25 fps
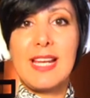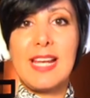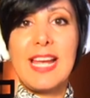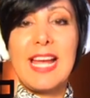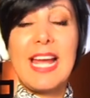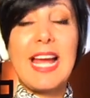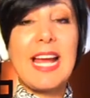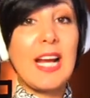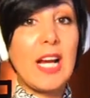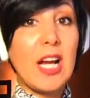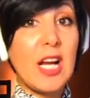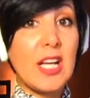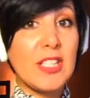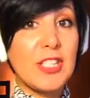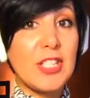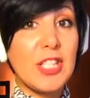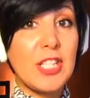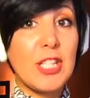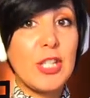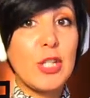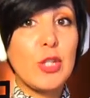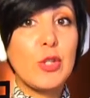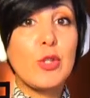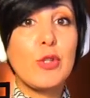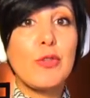and
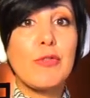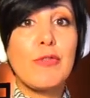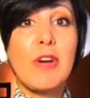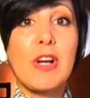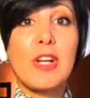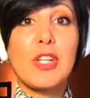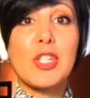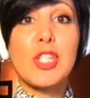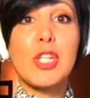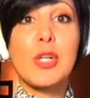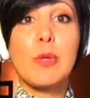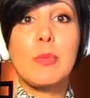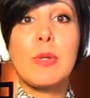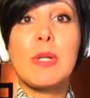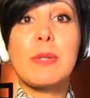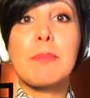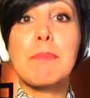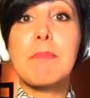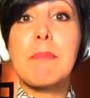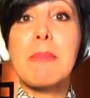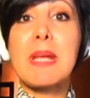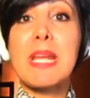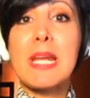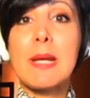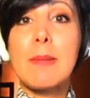continue to function with
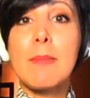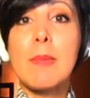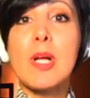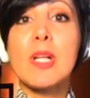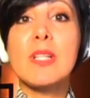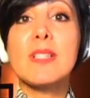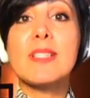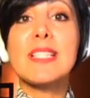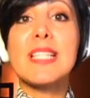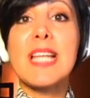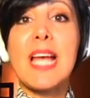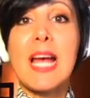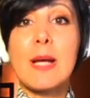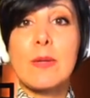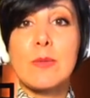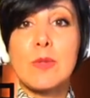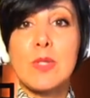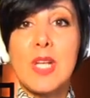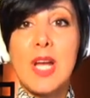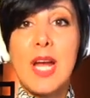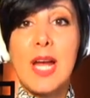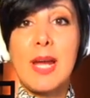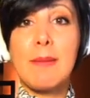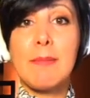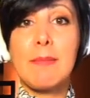minimal
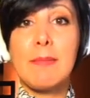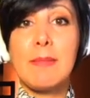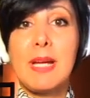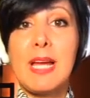downtime